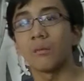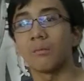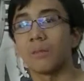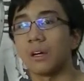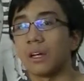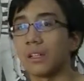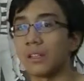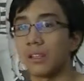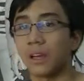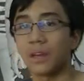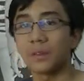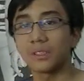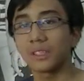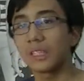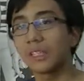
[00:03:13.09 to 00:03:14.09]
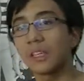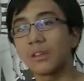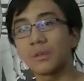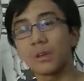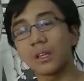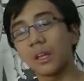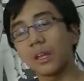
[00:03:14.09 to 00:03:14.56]
But I was
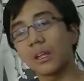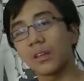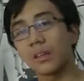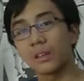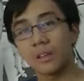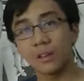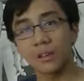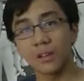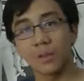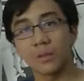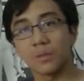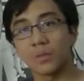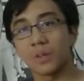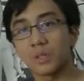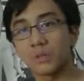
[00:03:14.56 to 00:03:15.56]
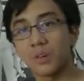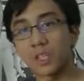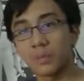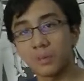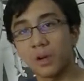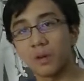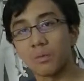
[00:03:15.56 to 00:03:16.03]
thinking when I first
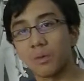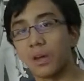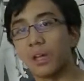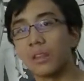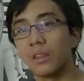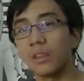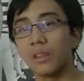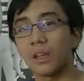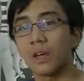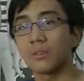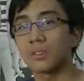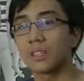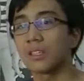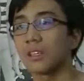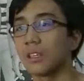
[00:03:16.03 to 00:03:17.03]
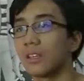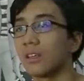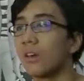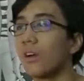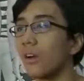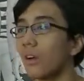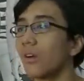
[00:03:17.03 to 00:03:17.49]
watched part 1, I was
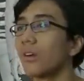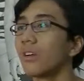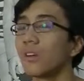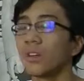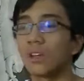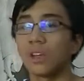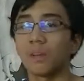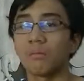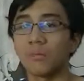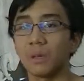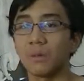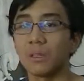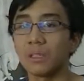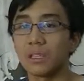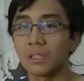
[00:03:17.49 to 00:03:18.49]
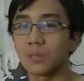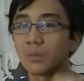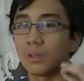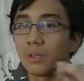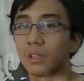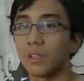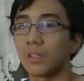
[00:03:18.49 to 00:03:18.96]
thinking, oh, maybe this
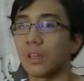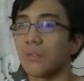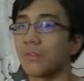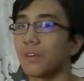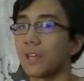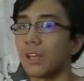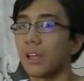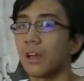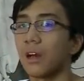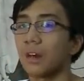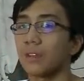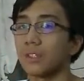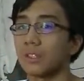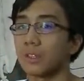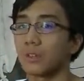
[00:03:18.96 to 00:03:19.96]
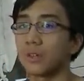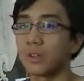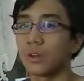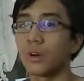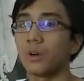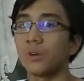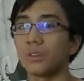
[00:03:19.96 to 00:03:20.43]
will affect how the
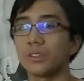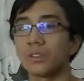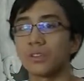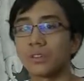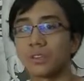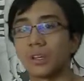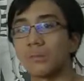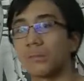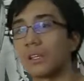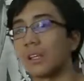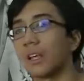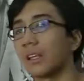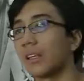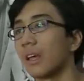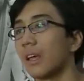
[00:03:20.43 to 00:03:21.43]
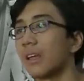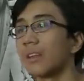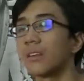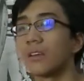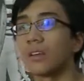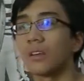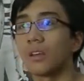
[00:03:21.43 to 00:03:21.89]
story goes or something like that.
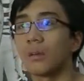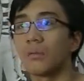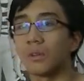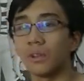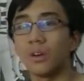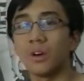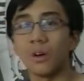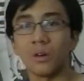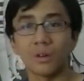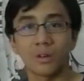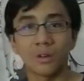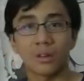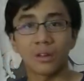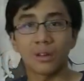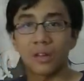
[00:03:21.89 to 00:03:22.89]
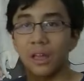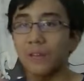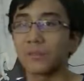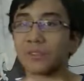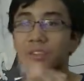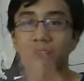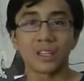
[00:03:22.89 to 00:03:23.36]
But no,
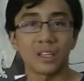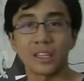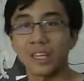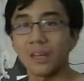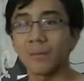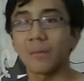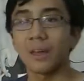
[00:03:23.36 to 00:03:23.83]
after Sonic came